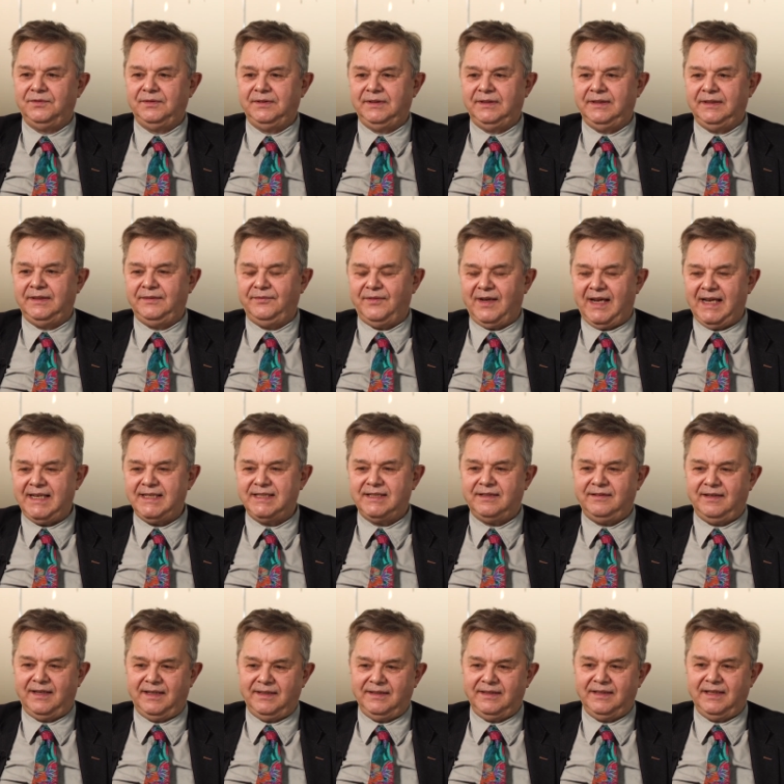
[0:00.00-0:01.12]
the advisor
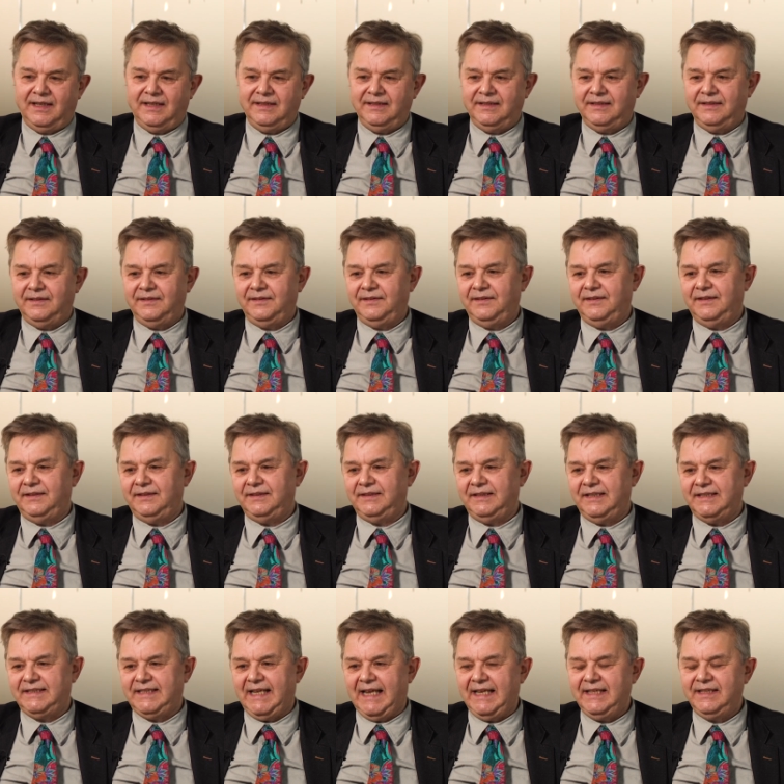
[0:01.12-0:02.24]
and
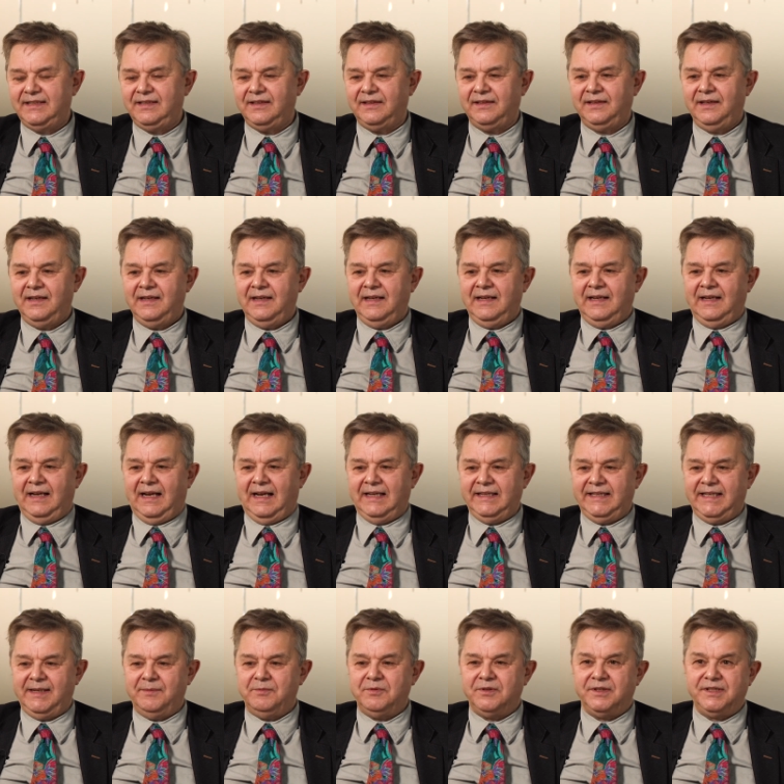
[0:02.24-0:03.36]
the centre,
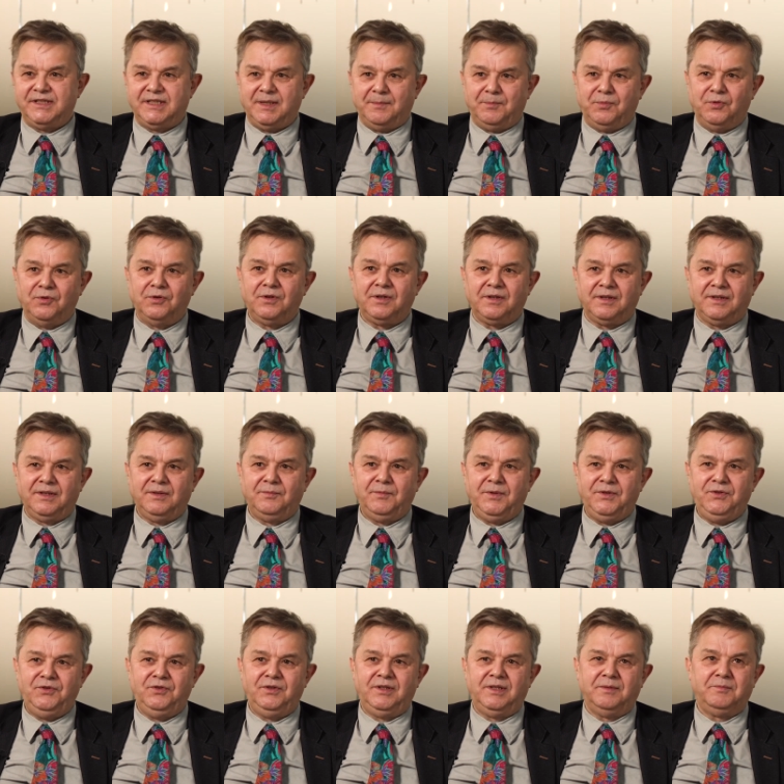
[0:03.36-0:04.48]
and they were in support, we
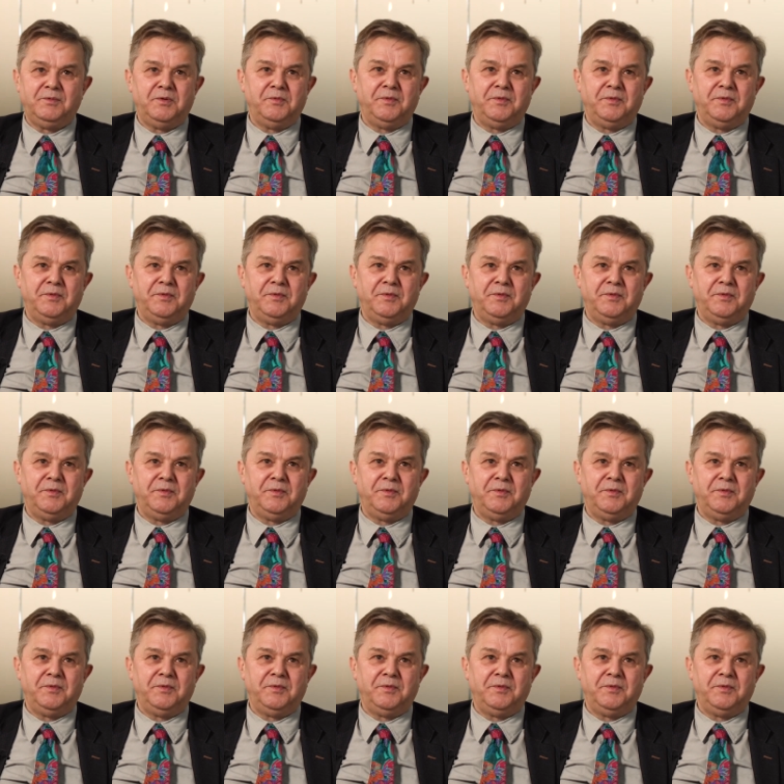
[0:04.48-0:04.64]
knew that we